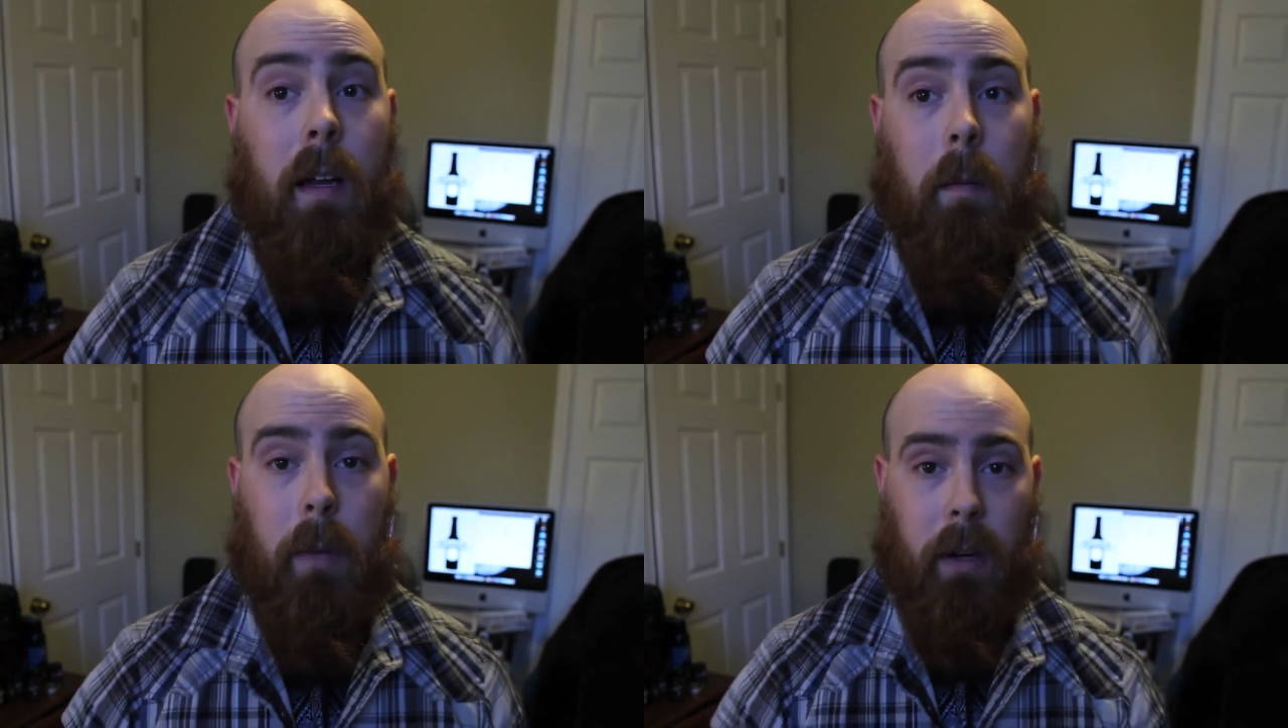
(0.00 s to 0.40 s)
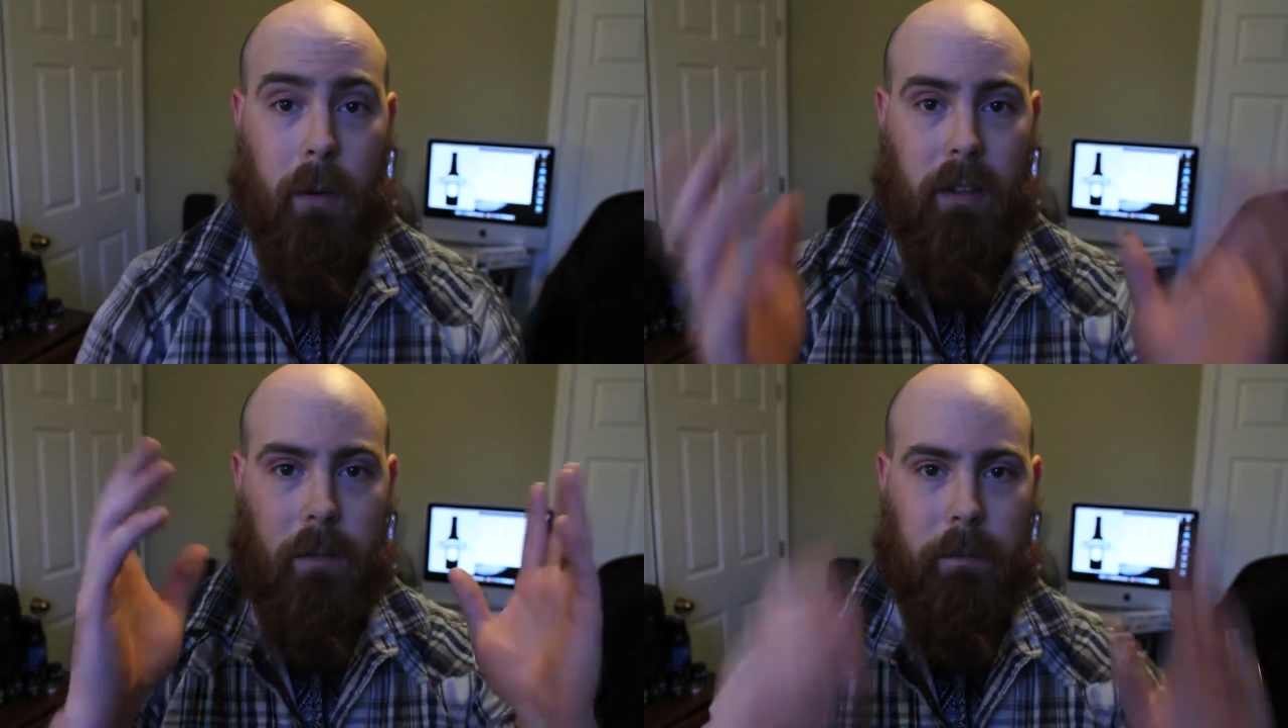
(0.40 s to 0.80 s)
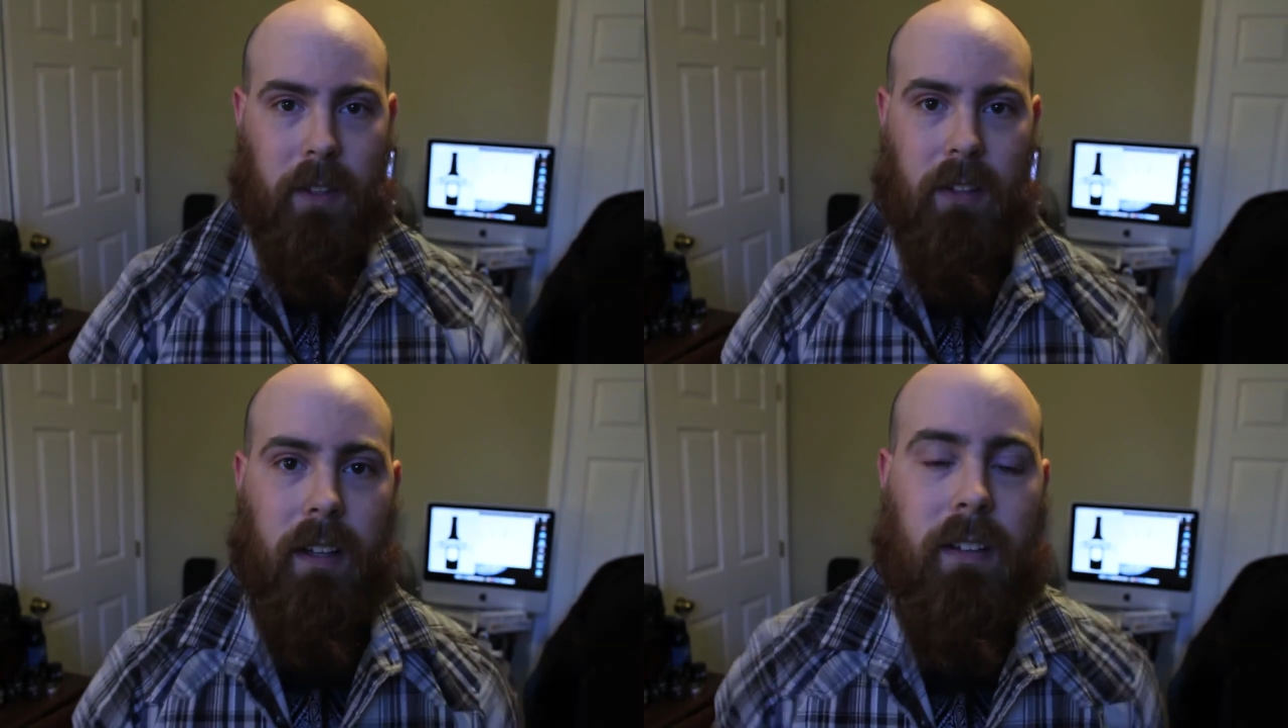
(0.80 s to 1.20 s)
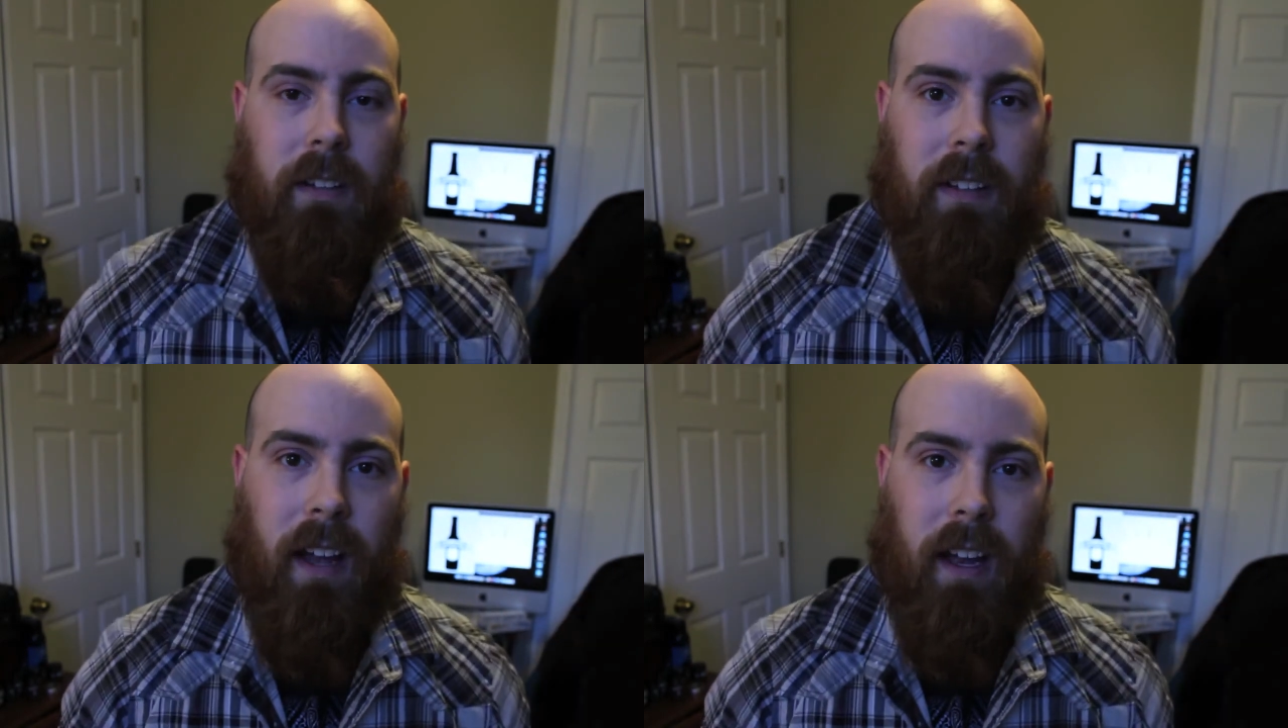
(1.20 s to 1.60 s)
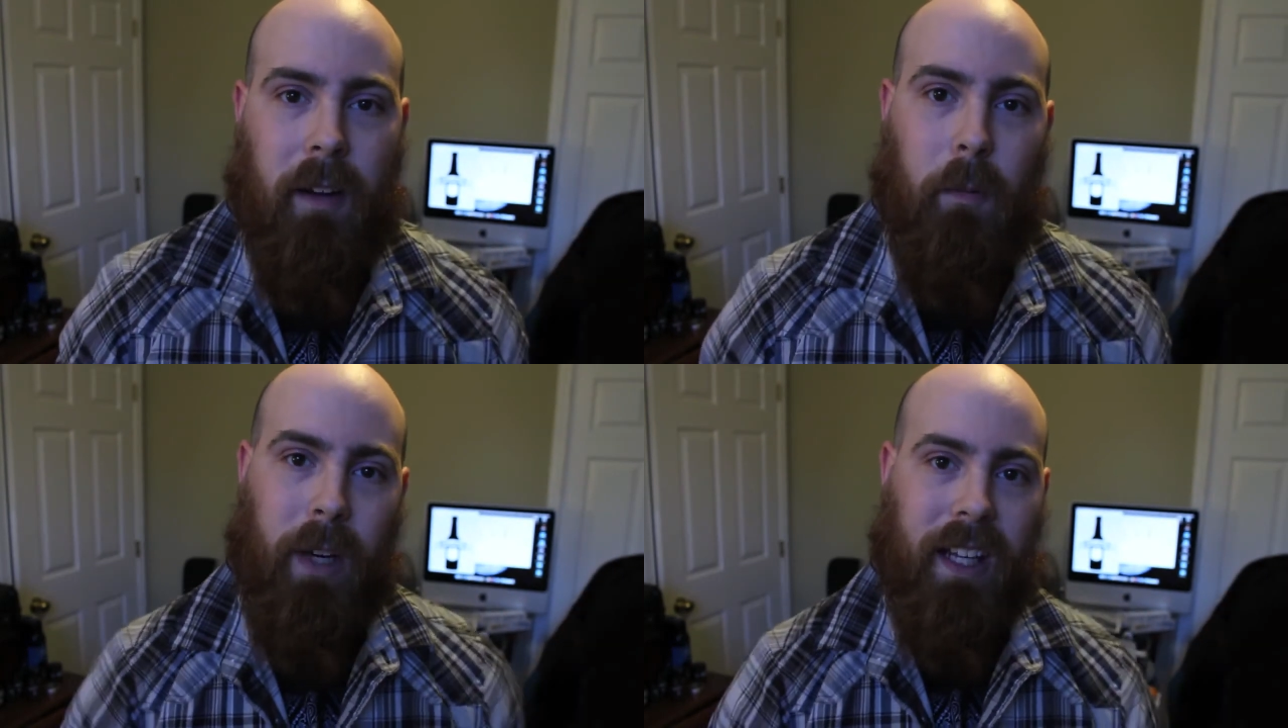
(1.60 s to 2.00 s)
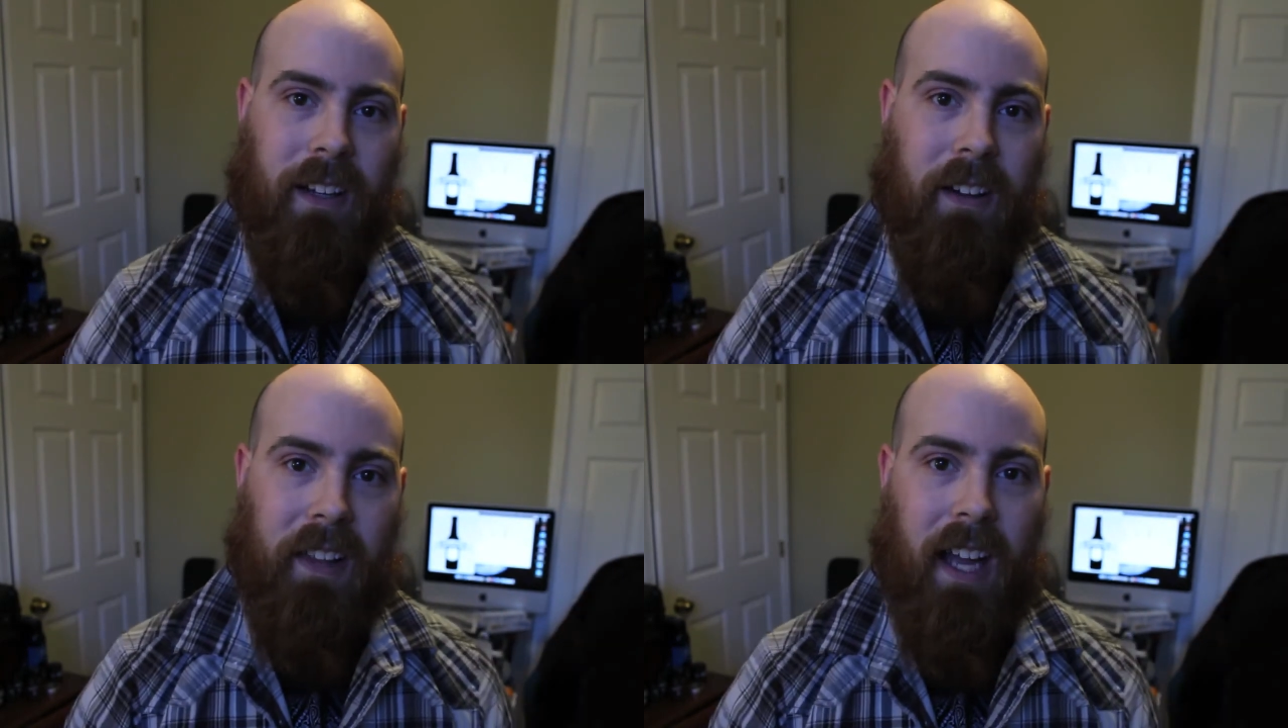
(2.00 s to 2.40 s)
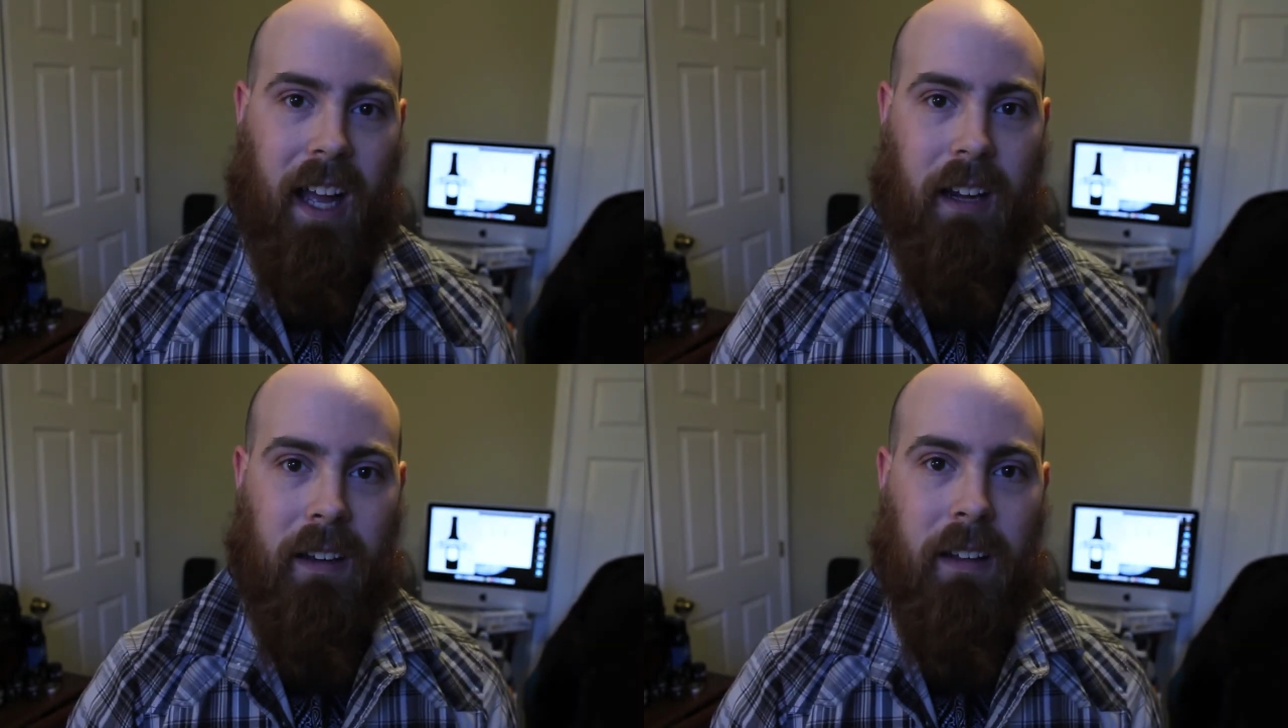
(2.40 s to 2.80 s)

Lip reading: But anyways, since I am waiting on that,